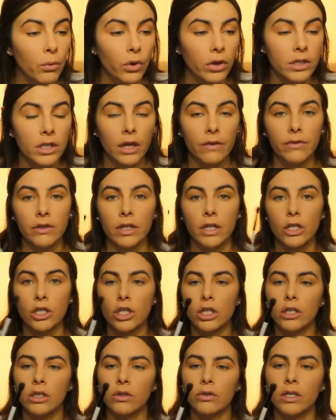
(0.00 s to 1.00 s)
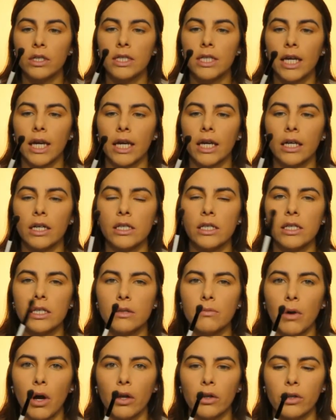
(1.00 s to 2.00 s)
more definition, you can take a
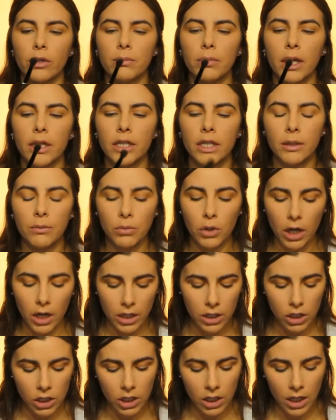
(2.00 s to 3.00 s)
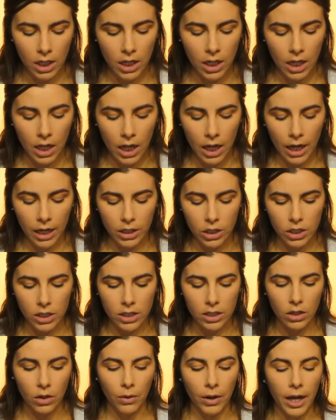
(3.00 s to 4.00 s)
smaller blending brush and
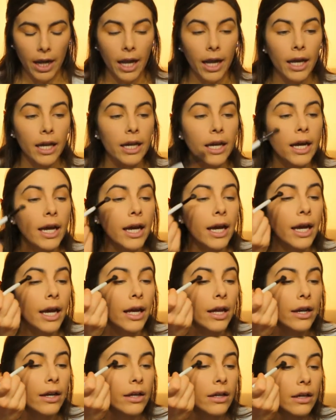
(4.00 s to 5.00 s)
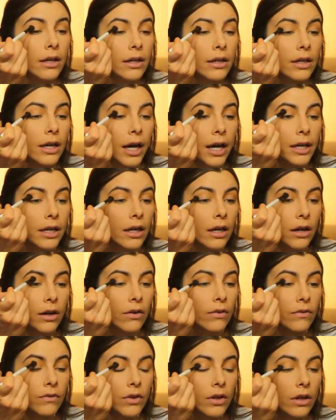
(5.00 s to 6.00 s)
just go ahead and kind
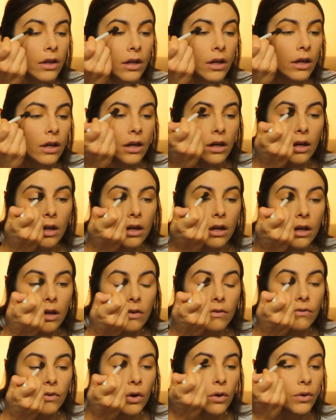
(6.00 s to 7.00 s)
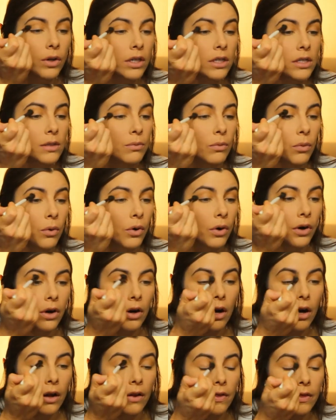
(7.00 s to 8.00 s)
of focus more
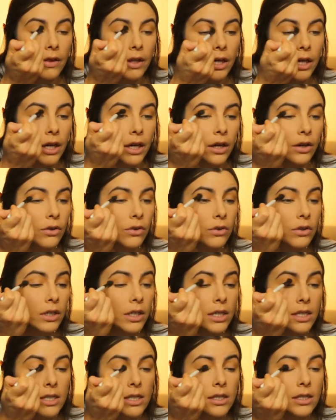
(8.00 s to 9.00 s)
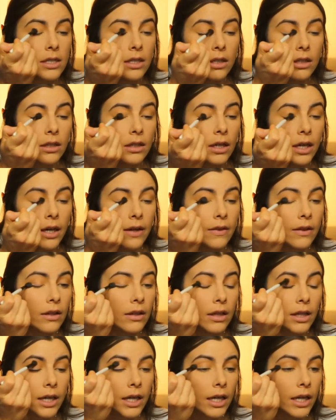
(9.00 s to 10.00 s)
on the crease in the
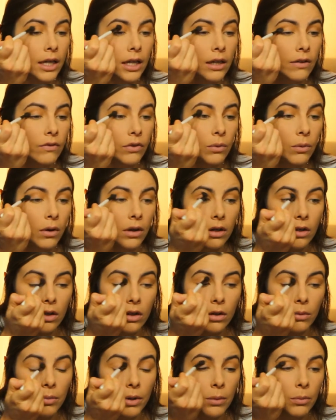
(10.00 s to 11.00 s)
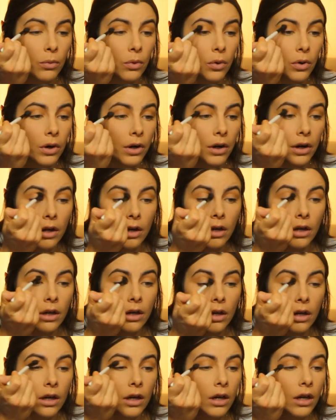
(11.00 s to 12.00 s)
lid if you want a little bit more
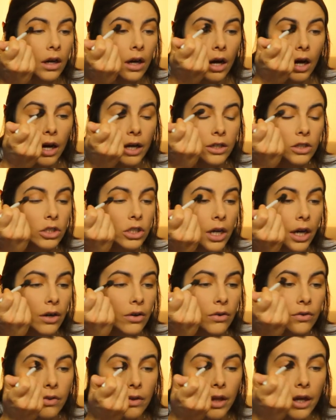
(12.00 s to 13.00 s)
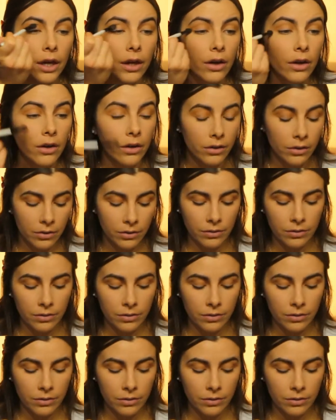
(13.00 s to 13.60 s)
eyeshadow there.